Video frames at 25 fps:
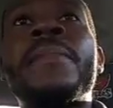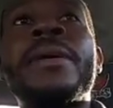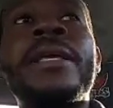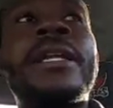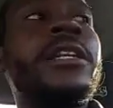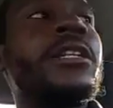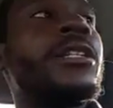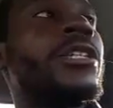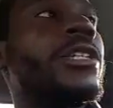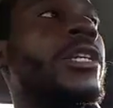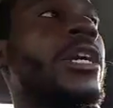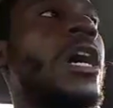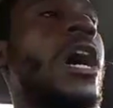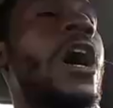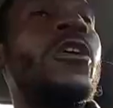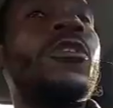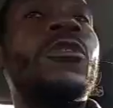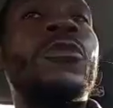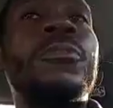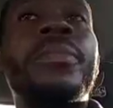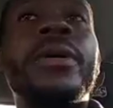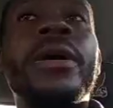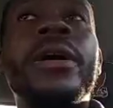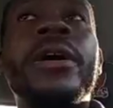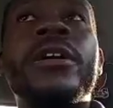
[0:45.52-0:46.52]
by beating the
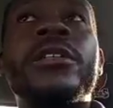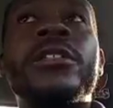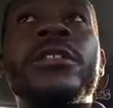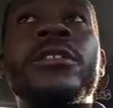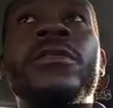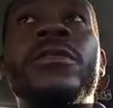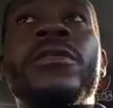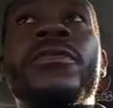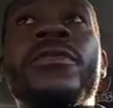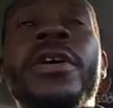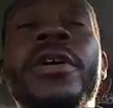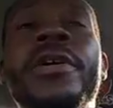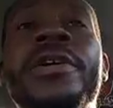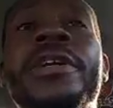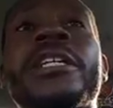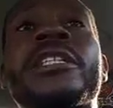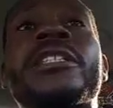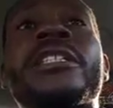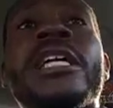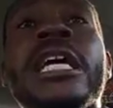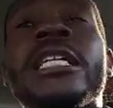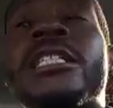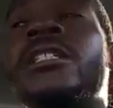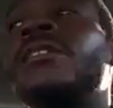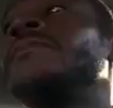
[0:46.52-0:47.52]
Chicago Bears very
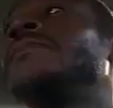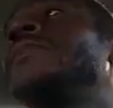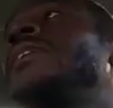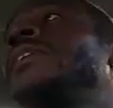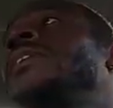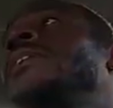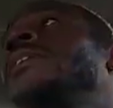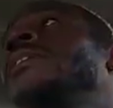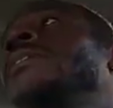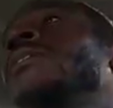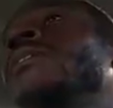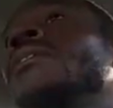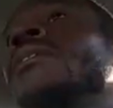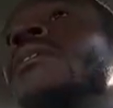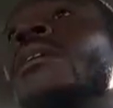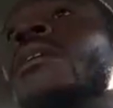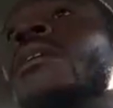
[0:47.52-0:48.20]
decisively.